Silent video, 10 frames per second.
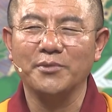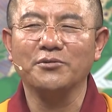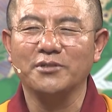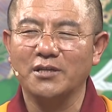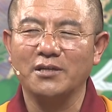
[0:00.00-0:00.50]

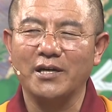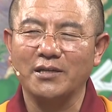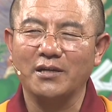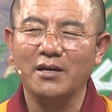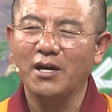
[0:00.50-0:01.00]

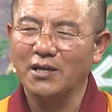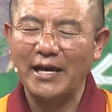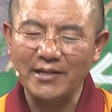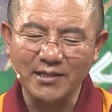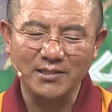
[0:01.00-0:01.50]
However,
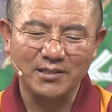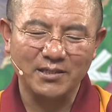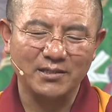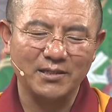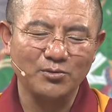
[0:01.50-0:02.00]
she couldn't
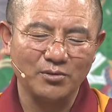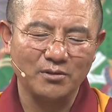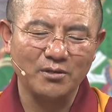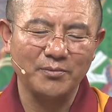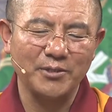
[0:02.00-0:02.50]
afford to
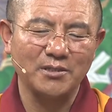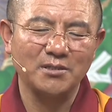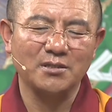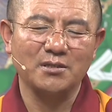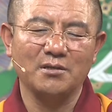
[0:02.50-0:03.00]
pay for a
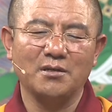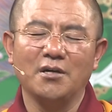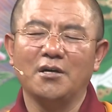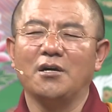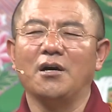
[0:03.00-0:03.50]

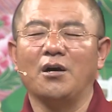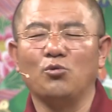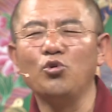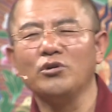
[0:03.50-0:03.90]
reconstruction.